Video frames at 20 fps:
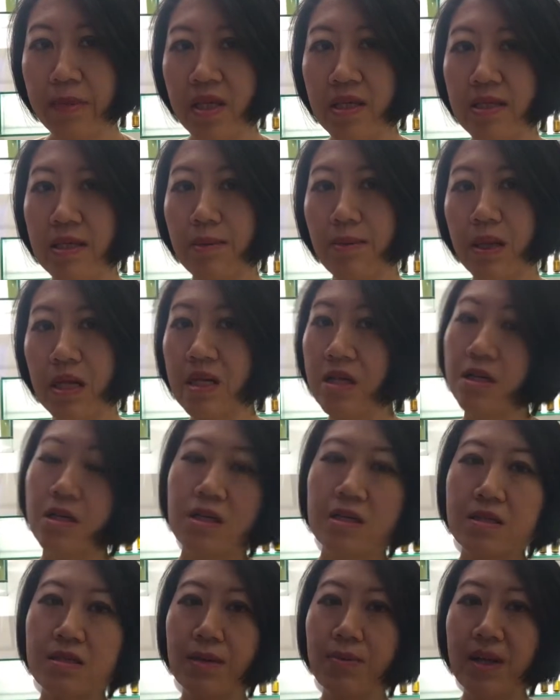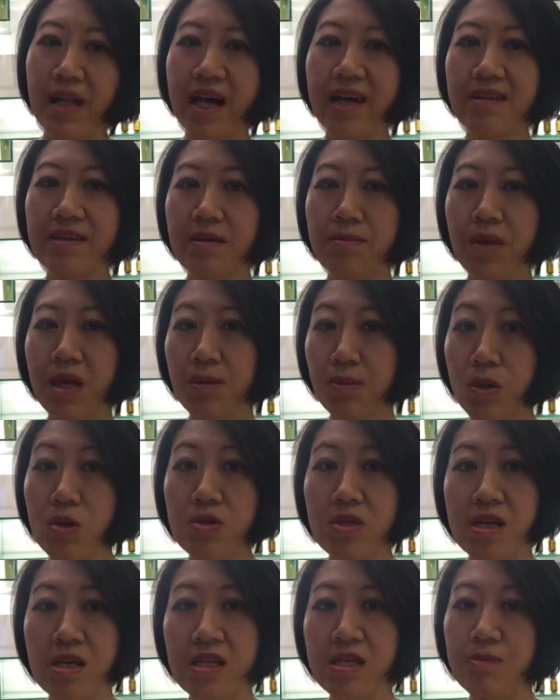stabi stabilizing my
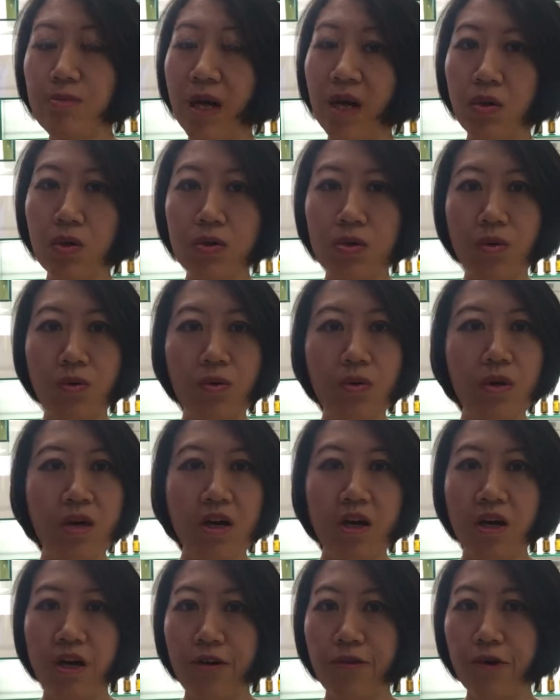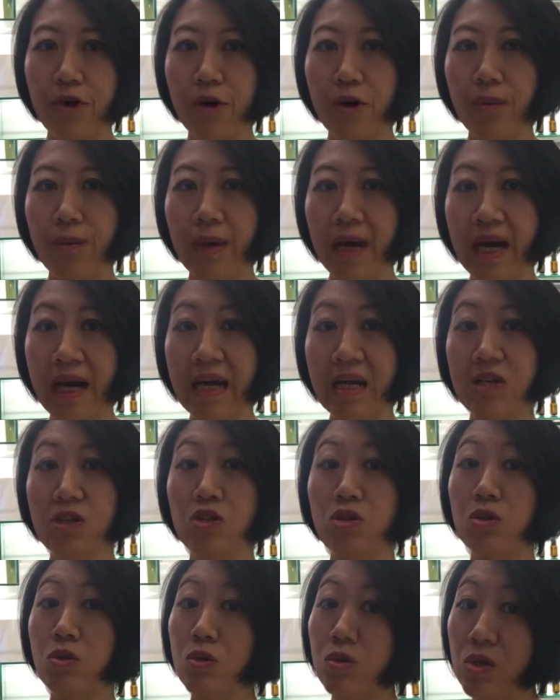emotions, but also for my
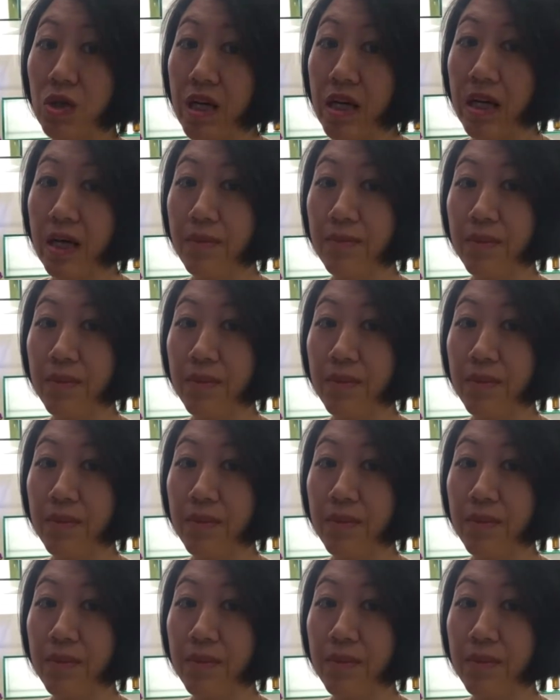children,